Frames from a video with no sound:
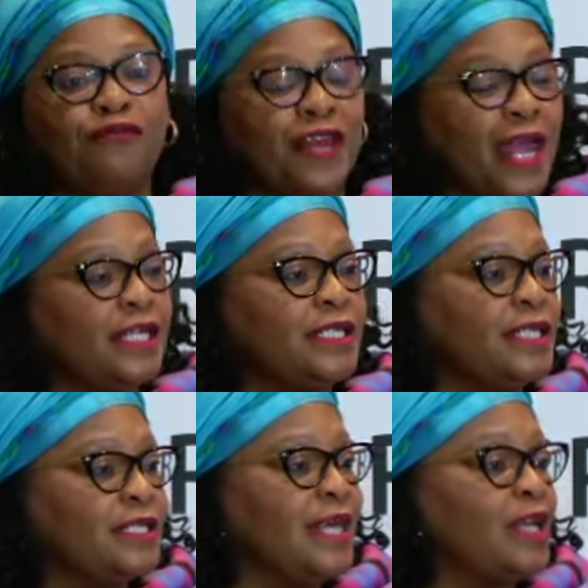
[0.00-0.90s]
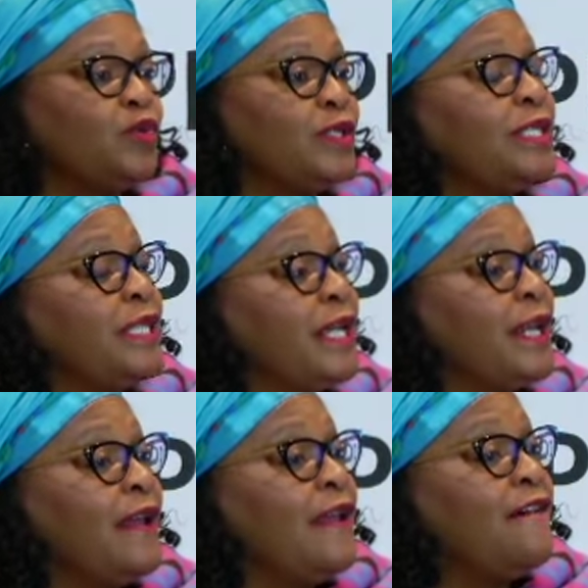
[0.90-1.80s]
realities that we
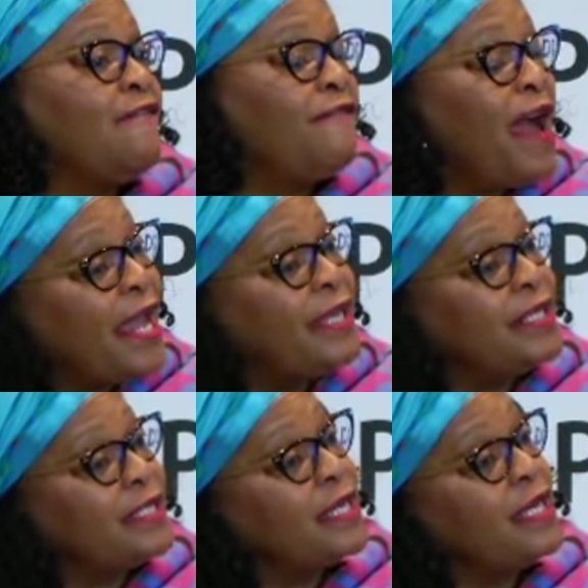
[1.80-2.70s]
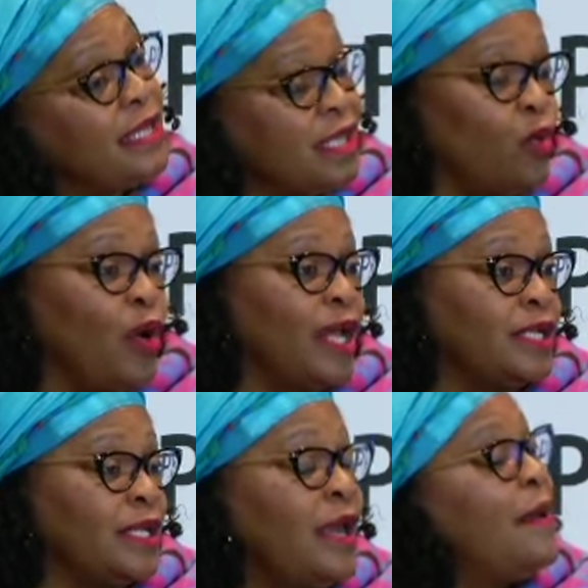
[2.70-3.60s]
still find in the
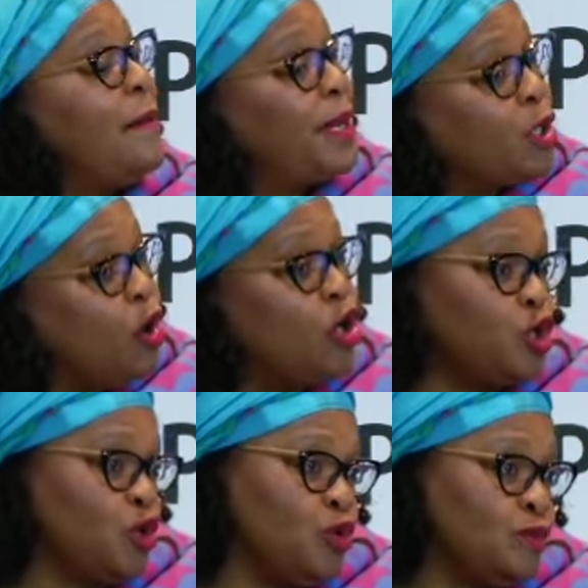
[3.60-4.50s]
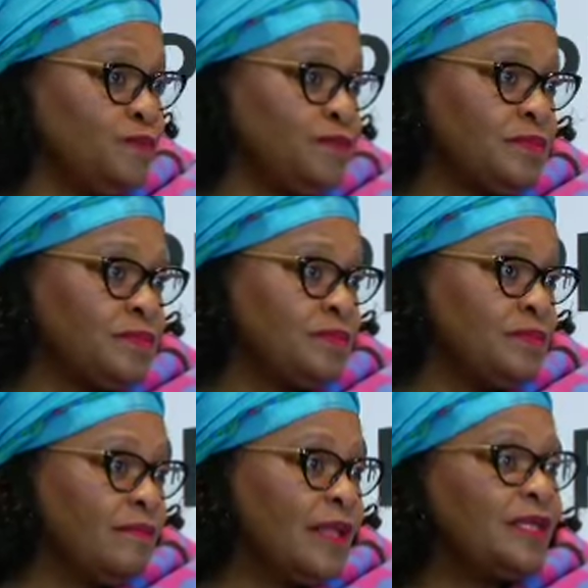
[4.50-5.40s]
world, but also
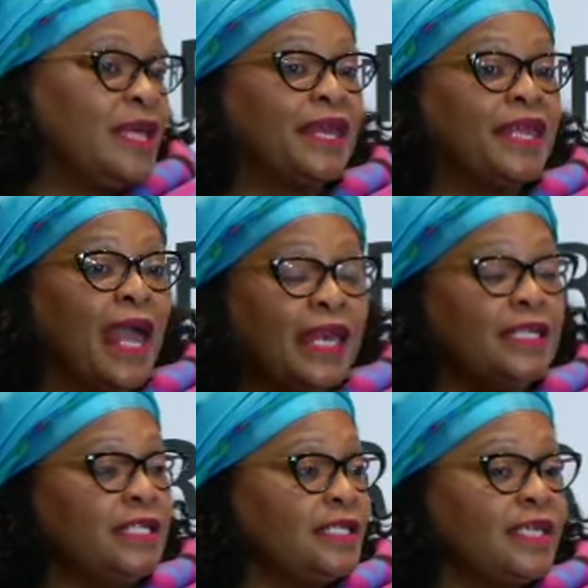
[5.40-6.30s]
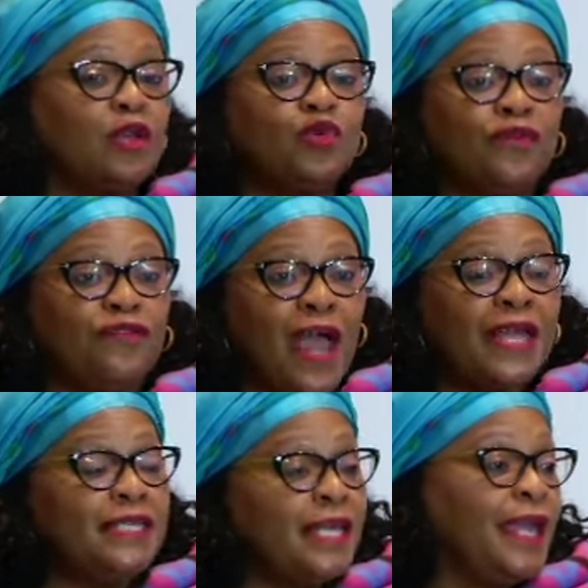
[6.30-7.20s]
the realities that we
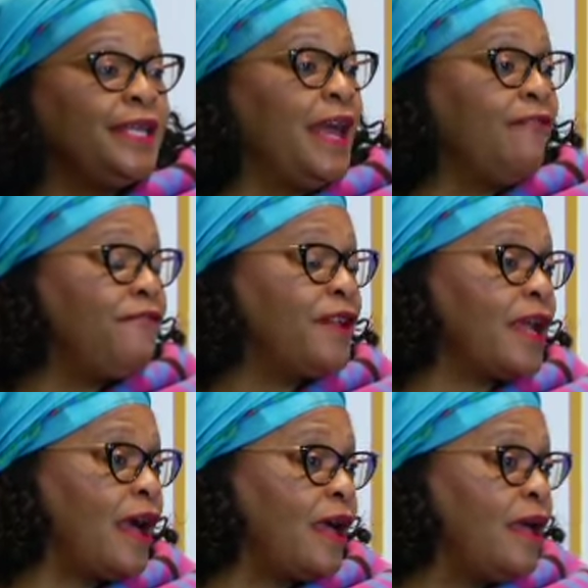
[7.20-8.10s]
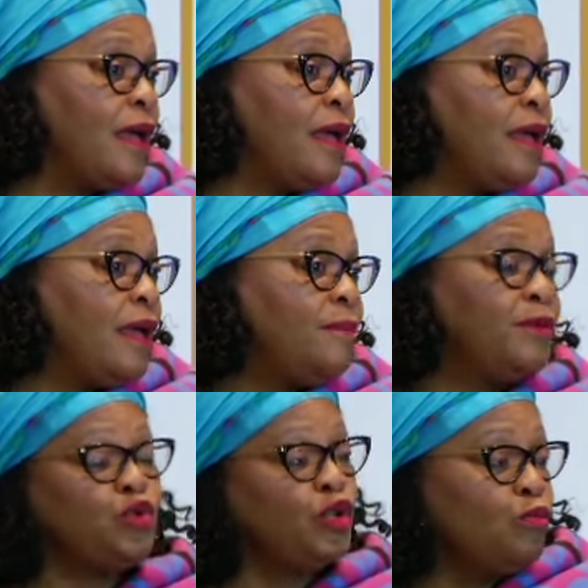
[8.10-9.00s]
find here in Africa
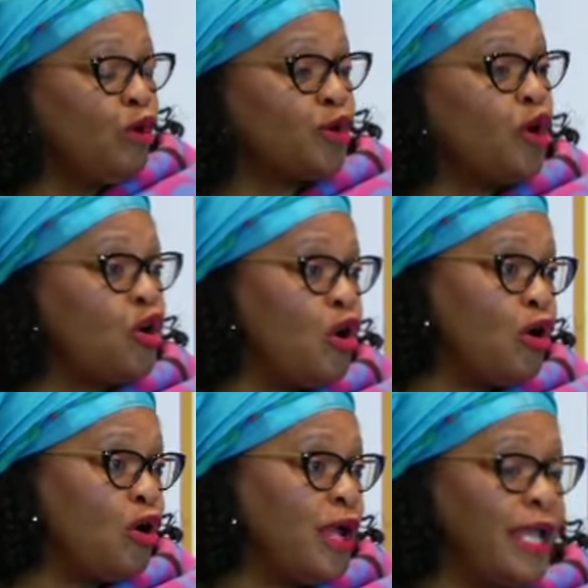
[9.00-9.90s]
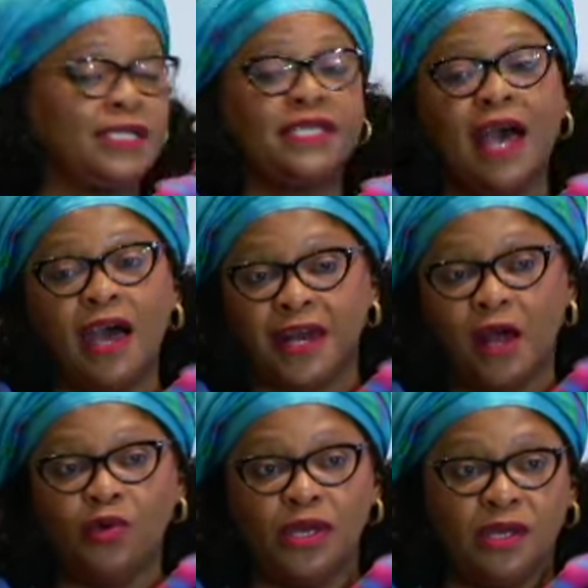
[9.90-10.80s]
between Morocco and
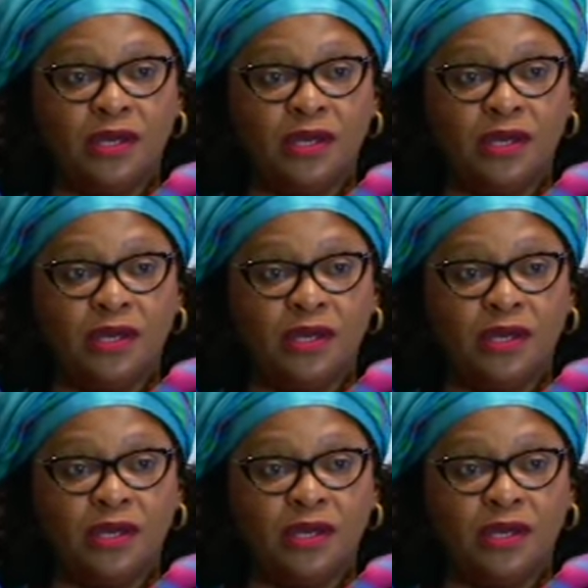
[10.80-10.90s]
Sahrawi,